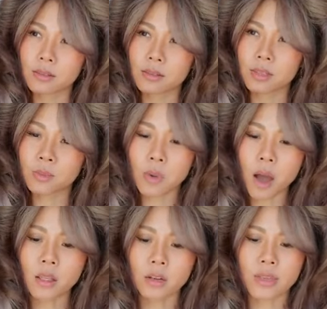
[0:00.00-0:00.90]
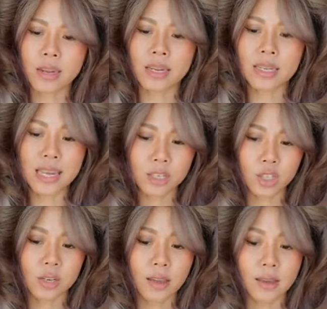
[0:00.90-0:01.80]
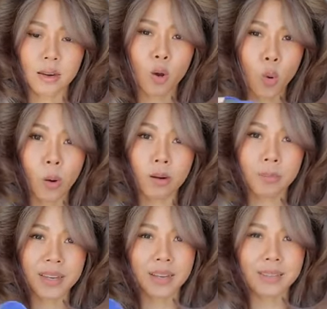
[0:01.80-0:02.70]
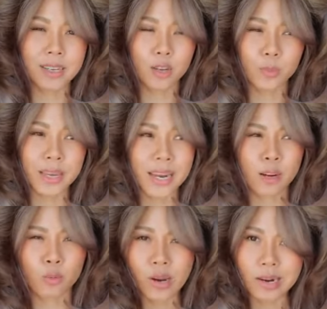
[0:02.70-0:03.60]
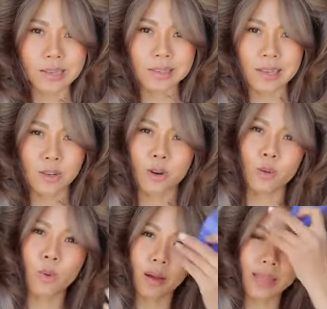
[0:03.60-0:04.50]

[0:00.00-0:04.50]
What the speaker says: smaller than 1.25 inches, because then you'll be getting ringlets and you don't want